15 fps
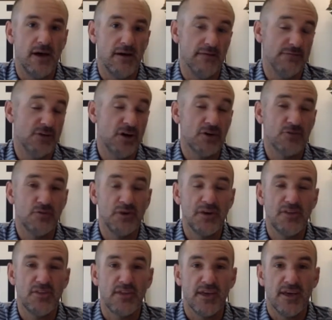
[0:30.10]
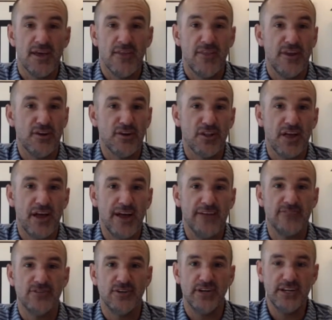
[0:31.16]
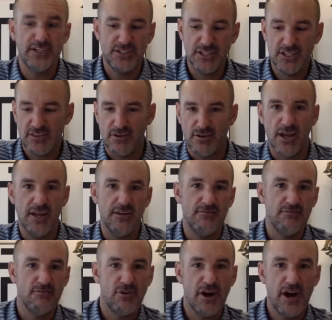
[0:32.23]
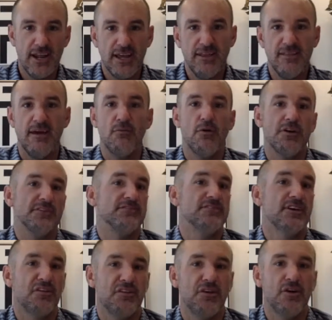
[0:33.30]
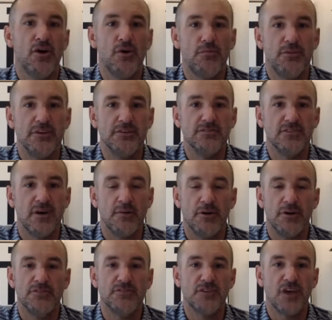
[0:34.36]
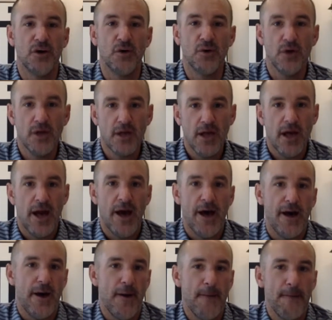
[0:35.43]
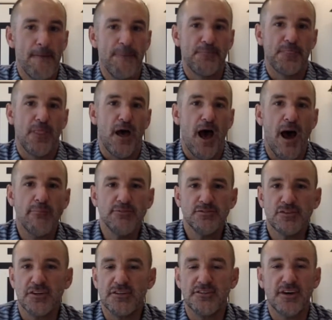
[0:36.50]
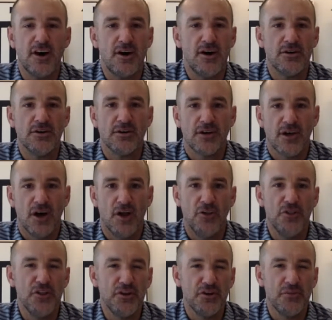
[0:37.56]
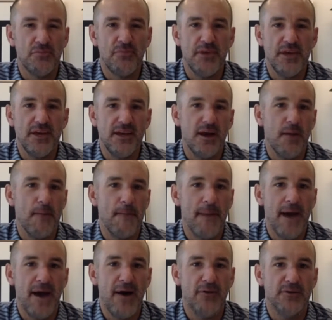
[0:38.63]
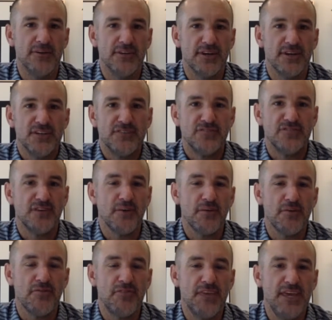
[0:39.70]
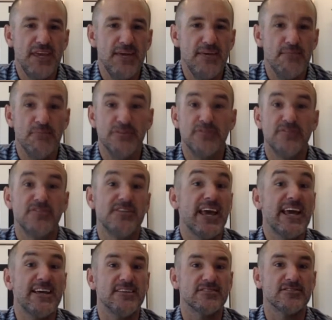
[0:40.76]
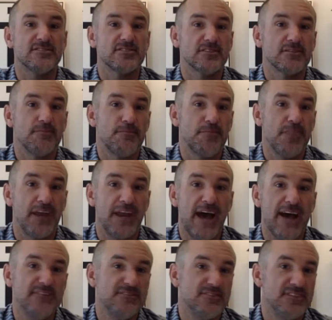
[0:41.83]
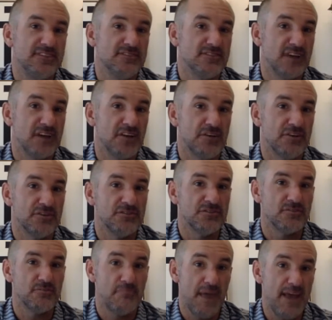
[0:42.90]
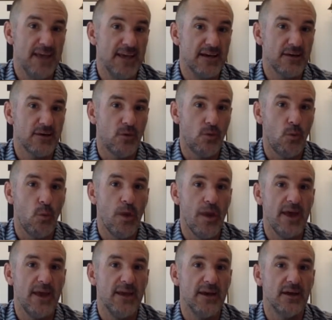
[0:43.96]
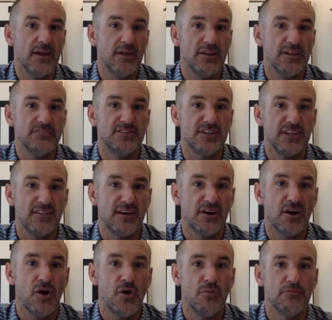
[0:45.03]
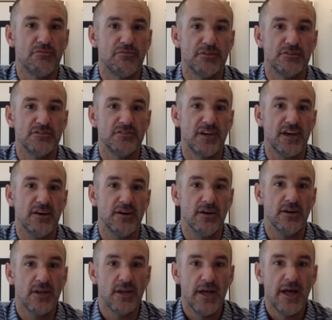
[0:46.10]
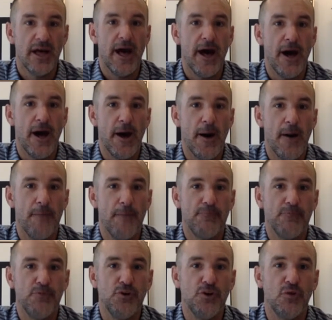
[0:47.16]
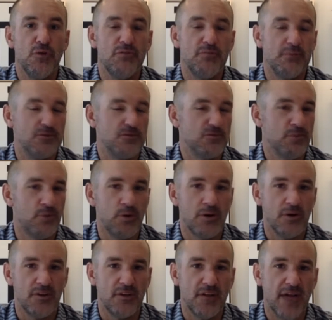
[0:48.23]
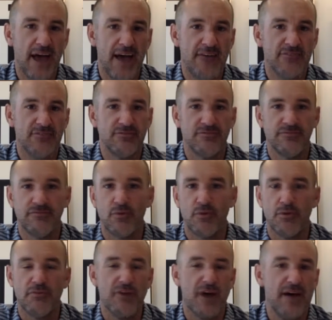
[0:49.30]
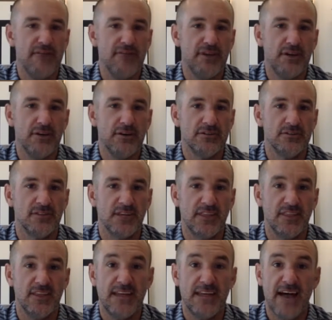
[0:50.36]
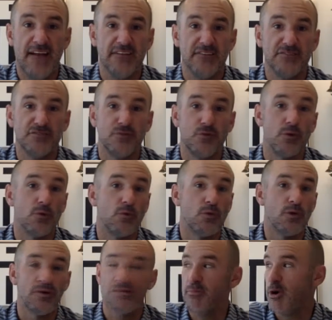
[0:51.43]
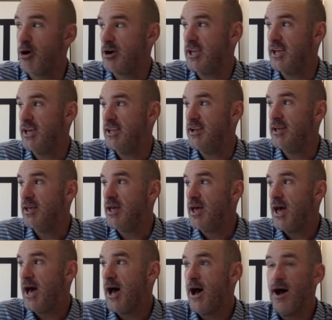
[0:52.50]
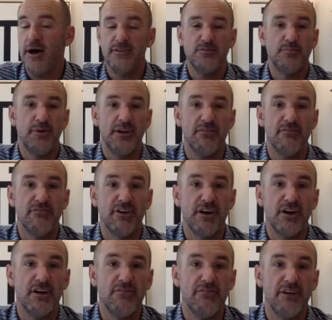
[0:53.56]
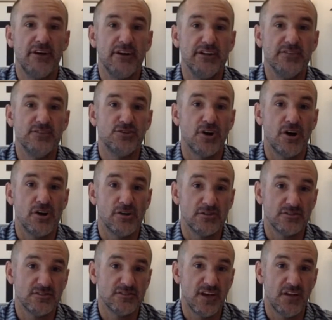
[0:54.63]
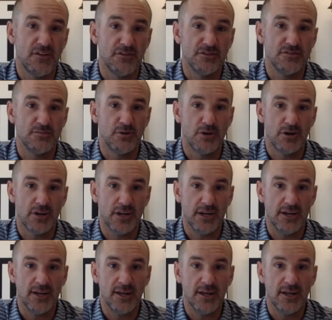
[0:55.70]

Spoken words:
talked with, their clients are itching, they're getting ready, they want to sell their home this summer. So I'm just going to talk a little bit about some of the mistakes that I see sellers make when listing their home for sale. We've been spoiled the last 4 or 5 years in the Dallas-Fort Worth market. It's been a very, very strong seller's market.